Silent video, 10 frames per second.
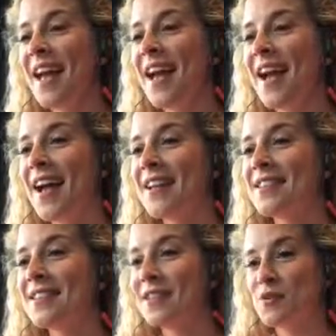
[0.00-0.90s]

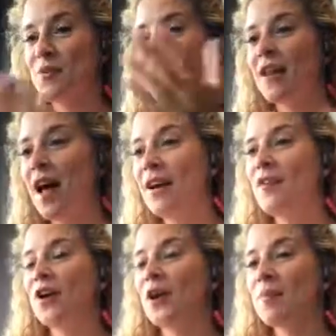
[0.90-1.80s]
And this will be
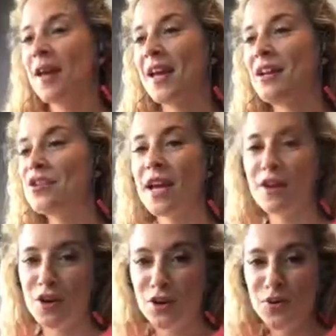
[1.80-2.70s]
live on our page
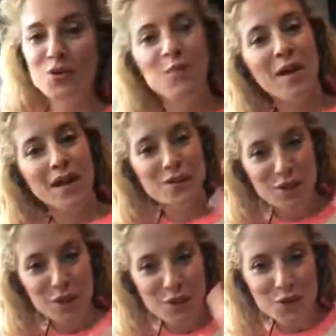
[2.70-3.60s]
and on our YouTube page.
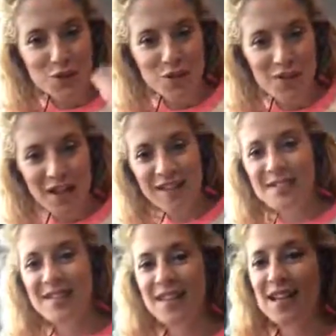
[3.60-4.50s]
Hello, YouTube
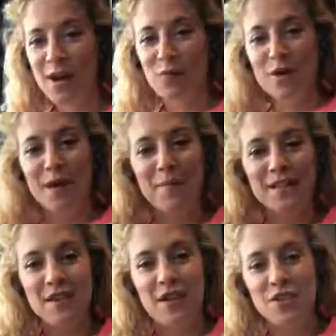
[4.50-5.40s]
fans. I'm wearing my
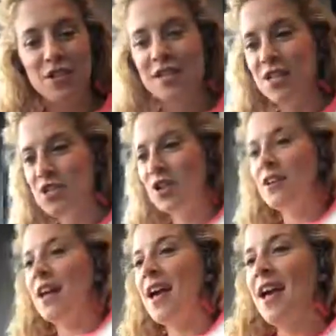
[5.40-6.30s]
Mixology
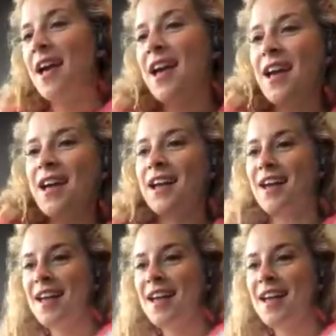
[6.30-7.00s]
t-shirt. Hey!